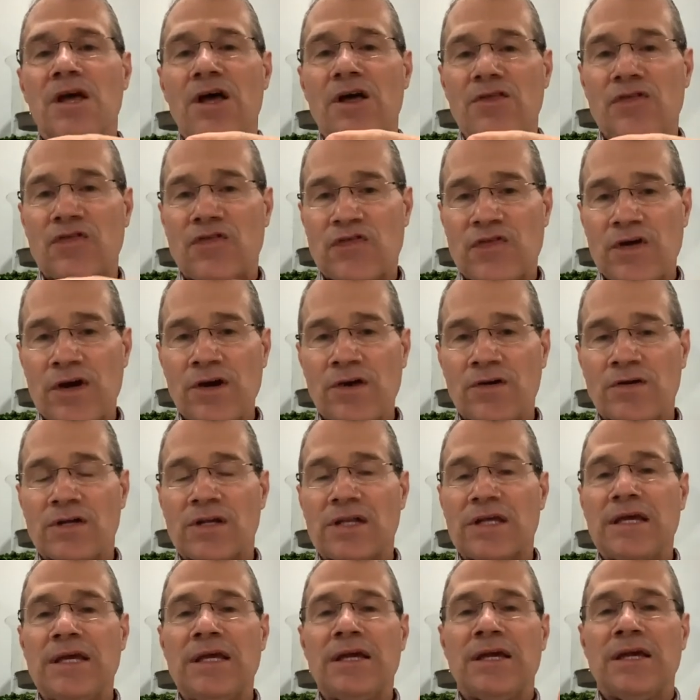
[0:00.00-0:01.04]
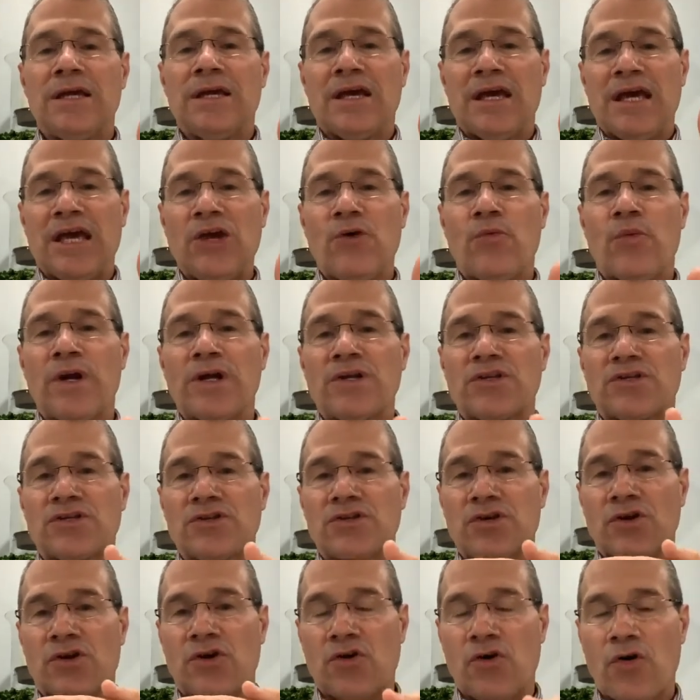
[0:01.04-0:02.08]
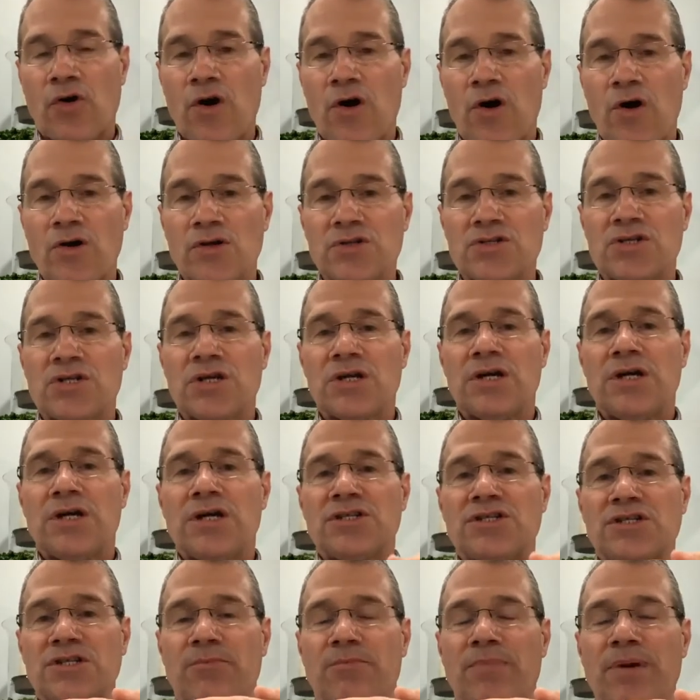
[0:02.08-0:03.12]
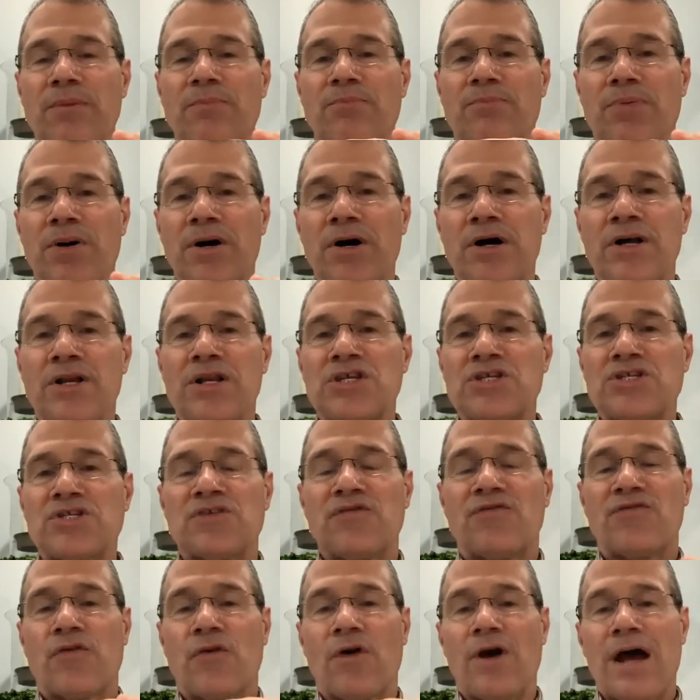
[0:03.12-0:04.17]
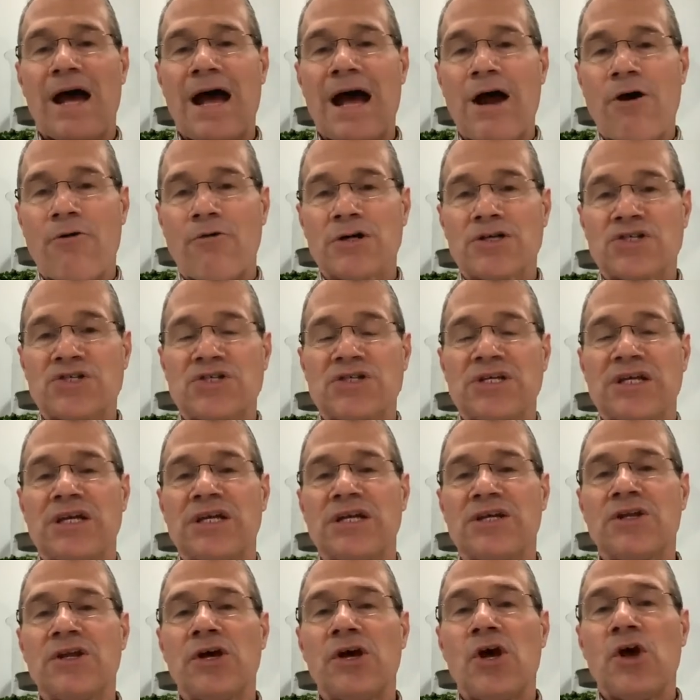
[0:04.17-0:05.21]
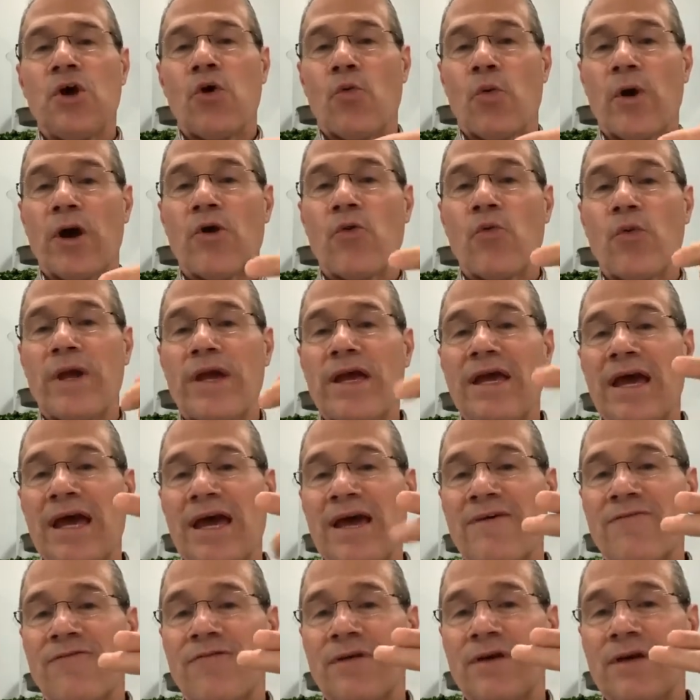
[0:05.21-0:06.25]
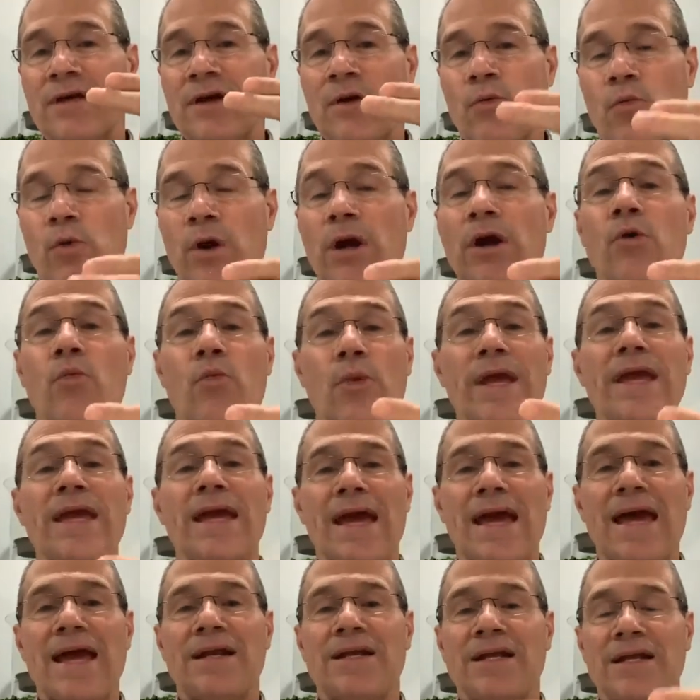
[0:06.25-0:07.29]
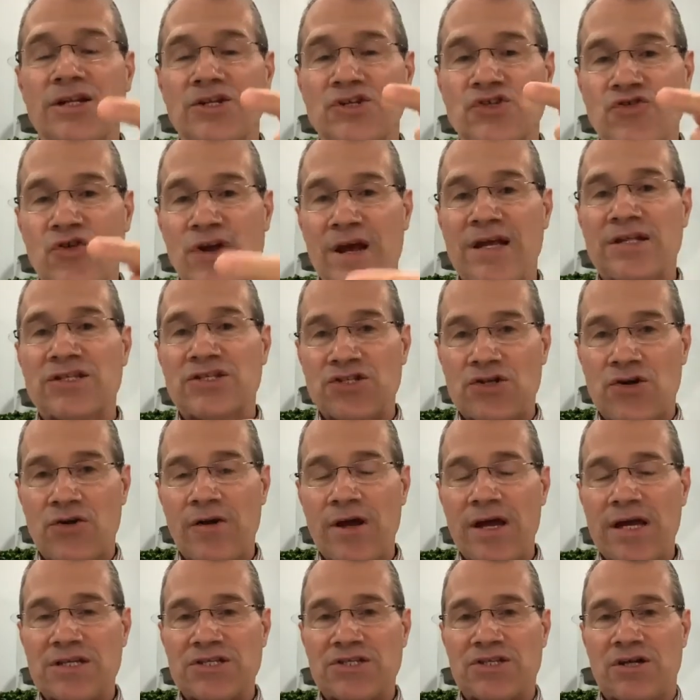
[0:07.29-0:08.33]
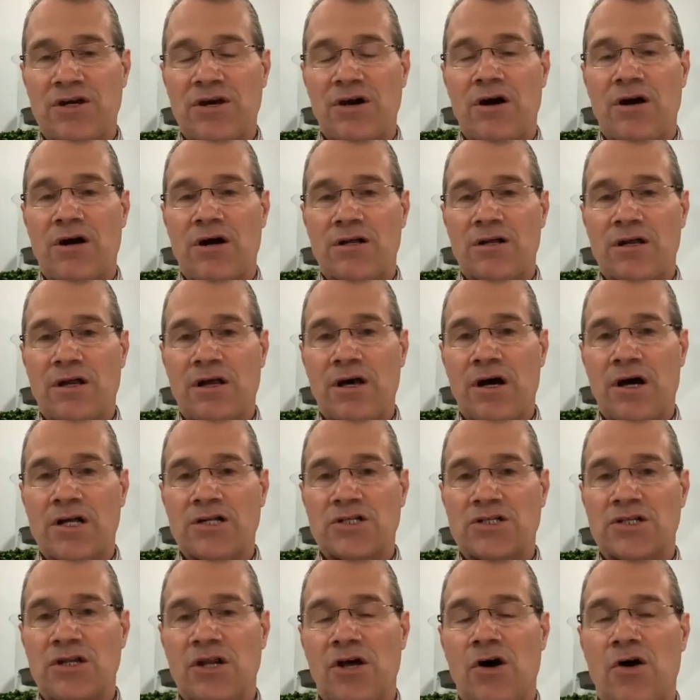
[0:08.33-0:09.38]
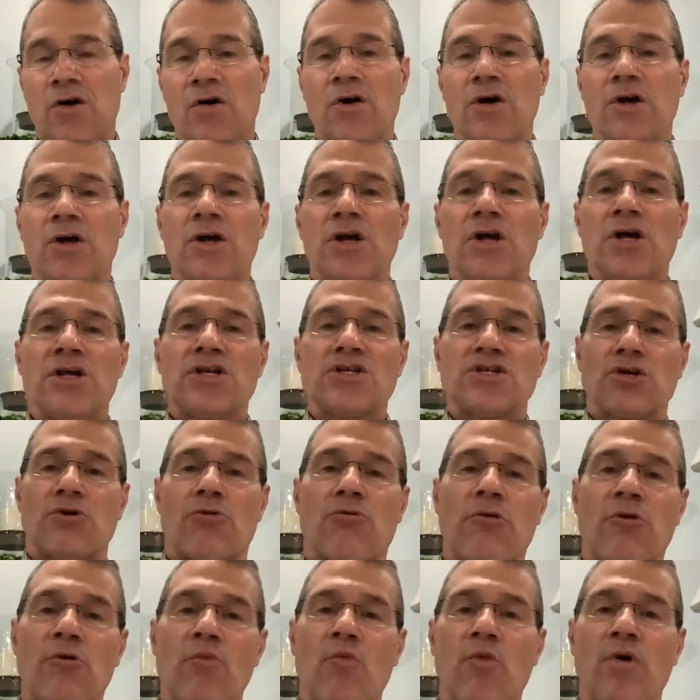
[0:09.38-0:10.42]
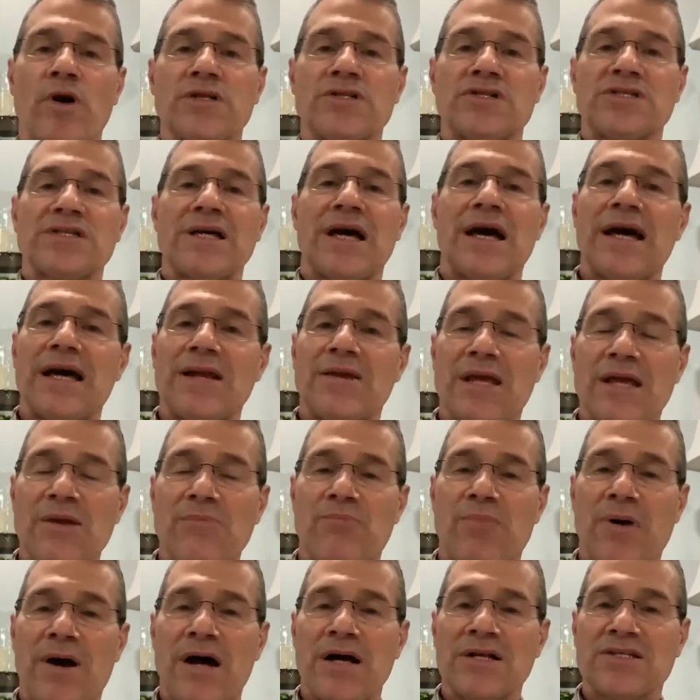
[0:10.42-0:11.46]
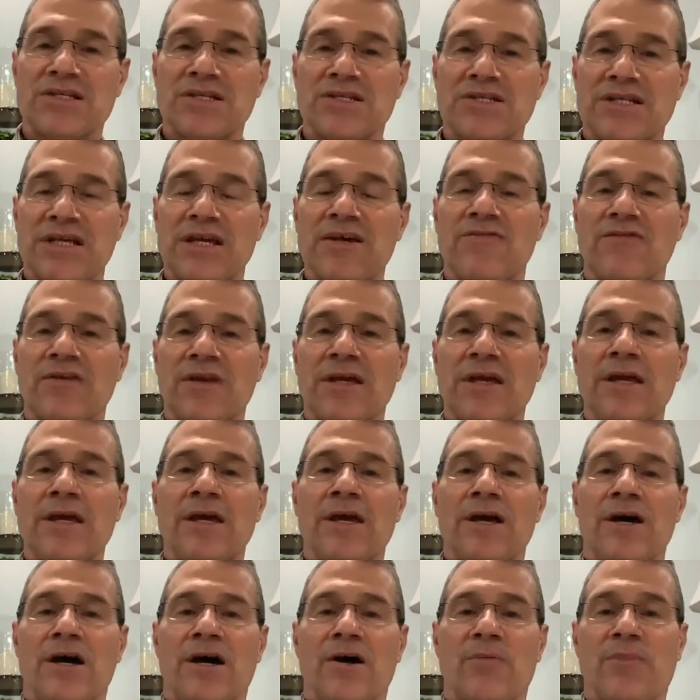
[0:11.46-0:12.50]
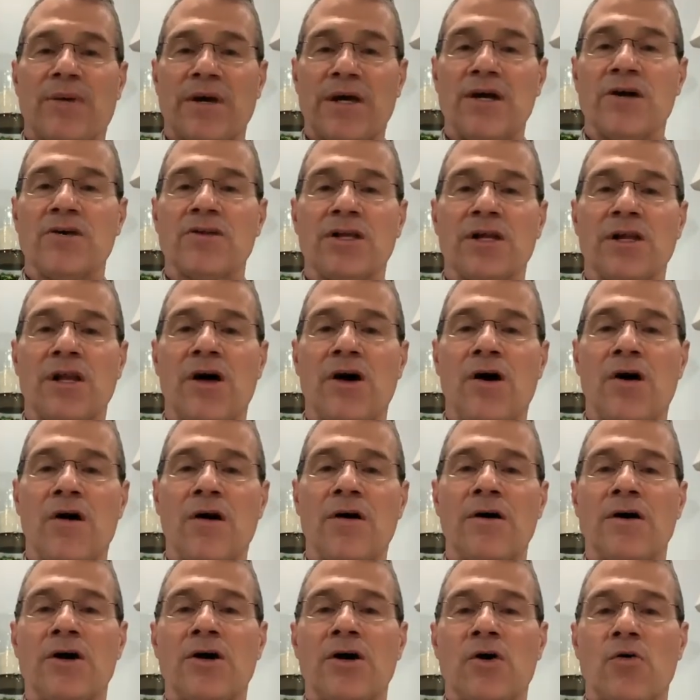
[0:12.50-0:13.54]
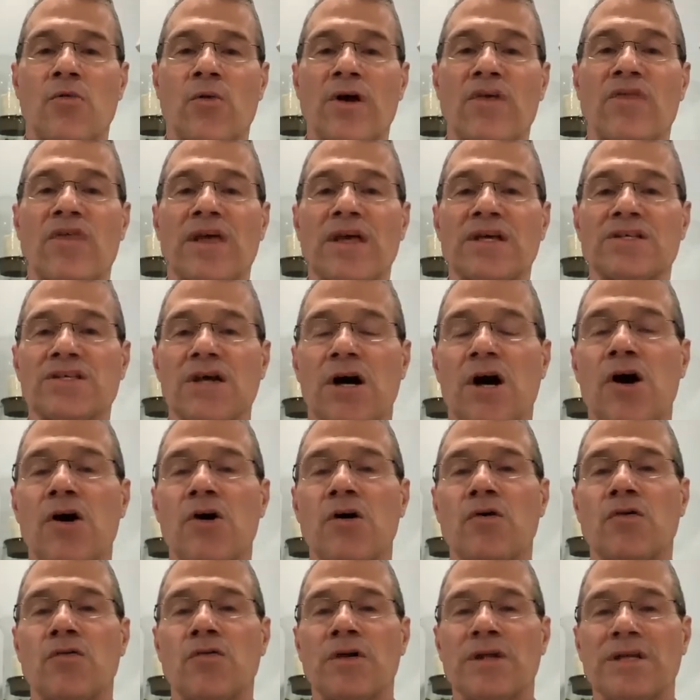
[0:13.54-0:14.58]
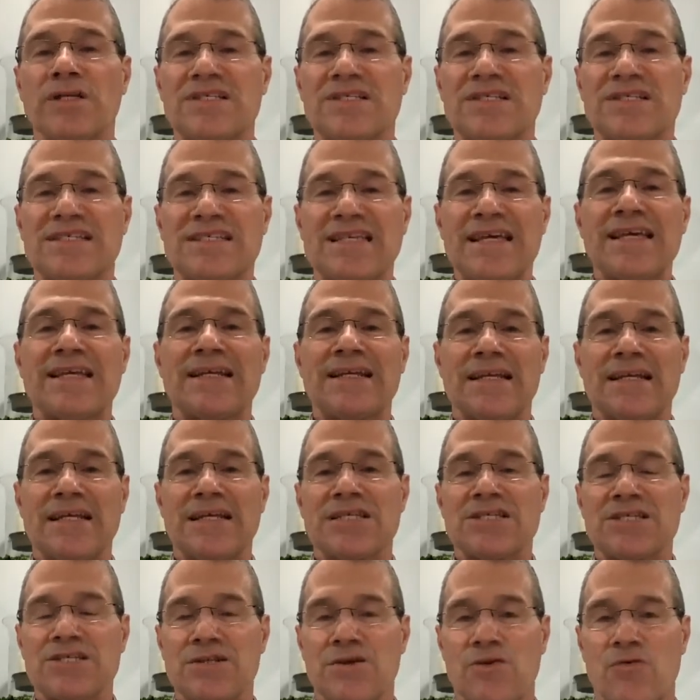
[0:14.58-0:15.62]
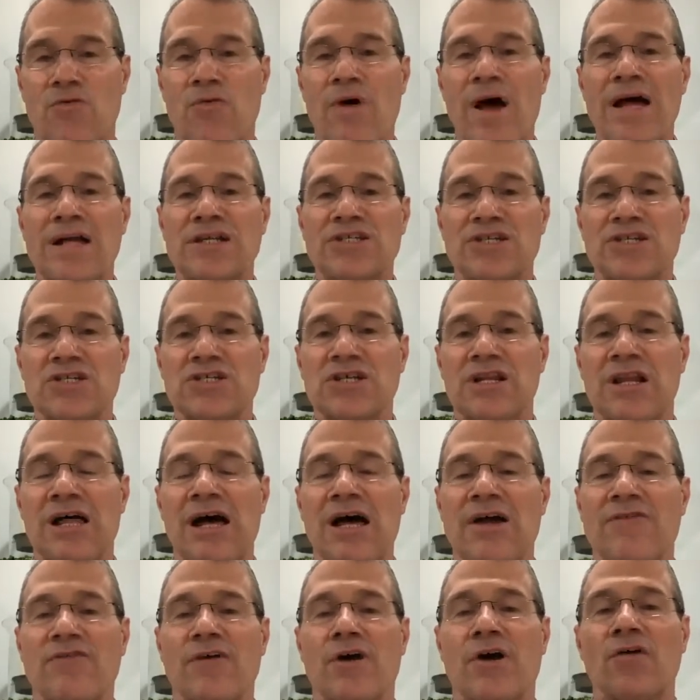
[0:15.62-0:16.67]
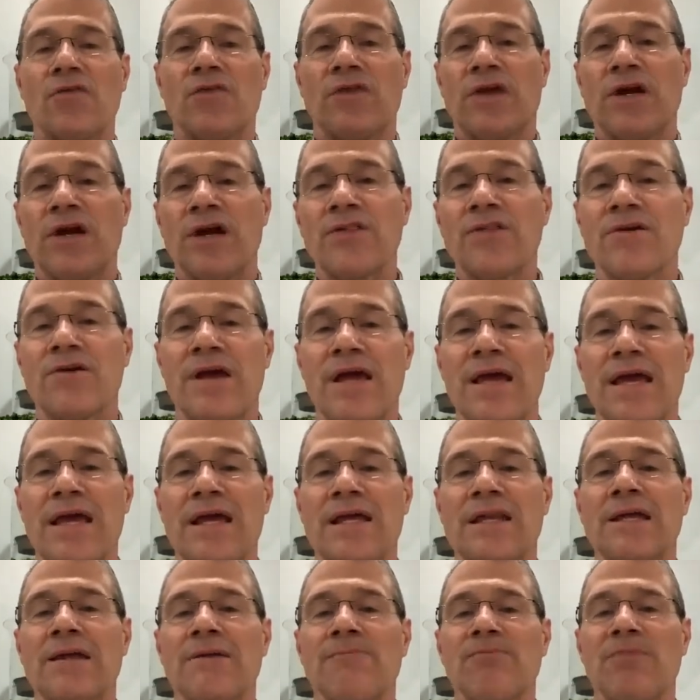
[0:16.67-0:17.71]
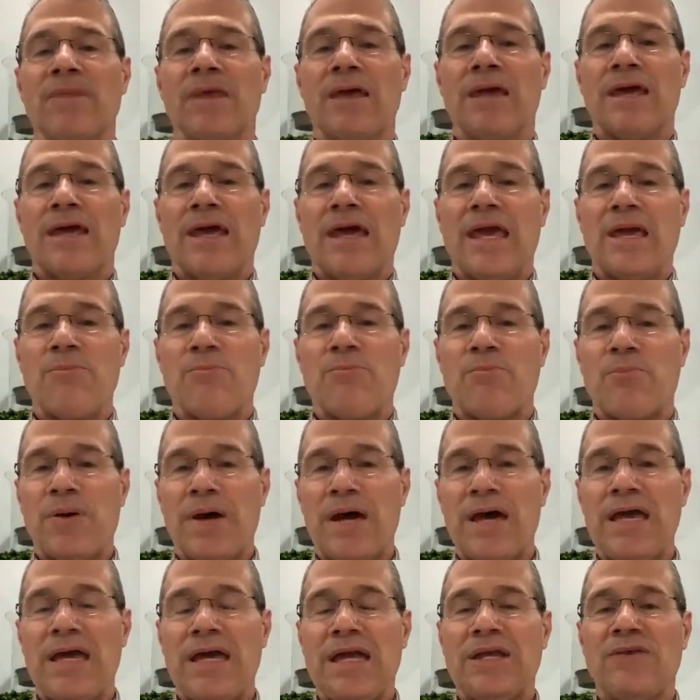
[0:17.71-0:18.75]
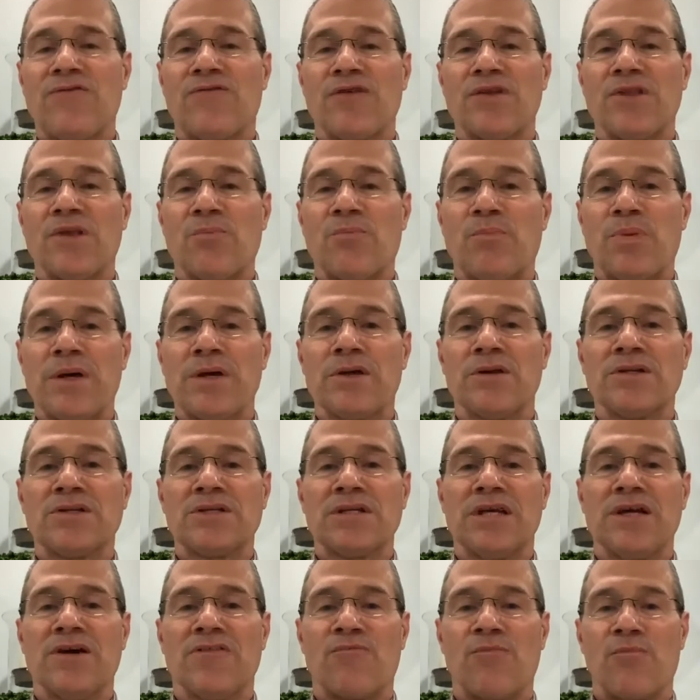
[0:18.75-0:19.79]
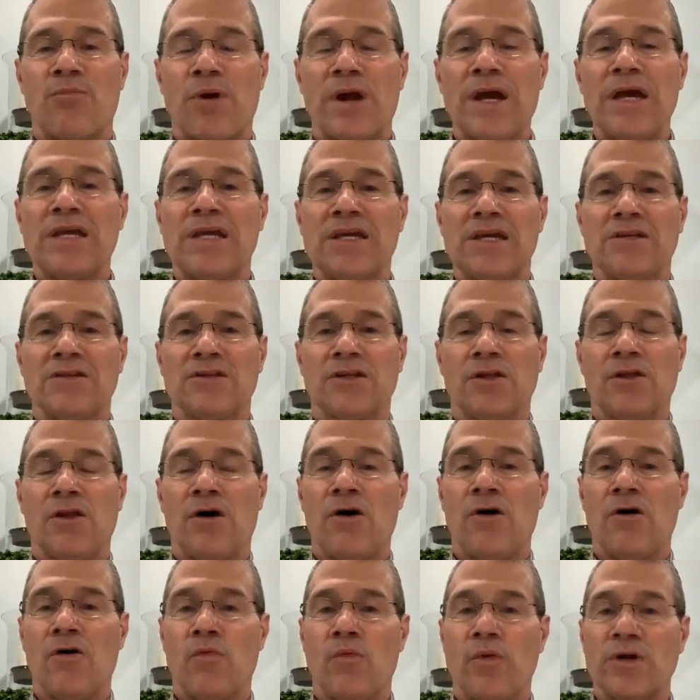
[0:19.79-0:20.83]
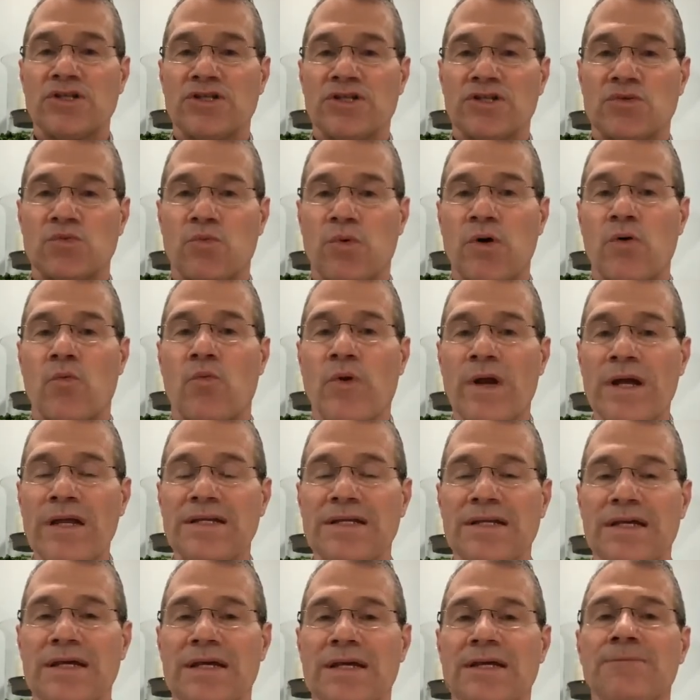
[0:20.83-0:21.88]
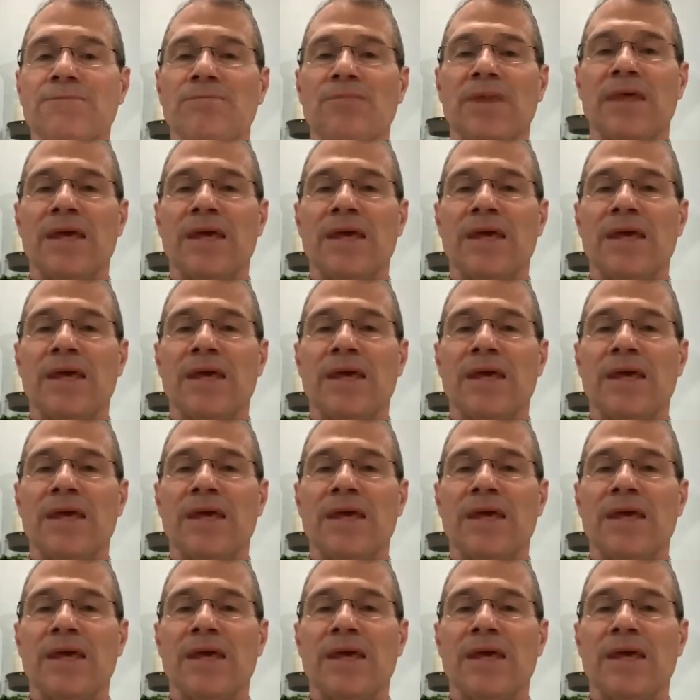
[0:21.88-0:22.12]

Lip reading: Thirdly, he went to the cross to be punished for our sin where we had transgressed God's law. So on one side, he positively upheld the law with his own sinless, righteous life. On the other hand, he paid for the penalty of breaking the law, which is what we did,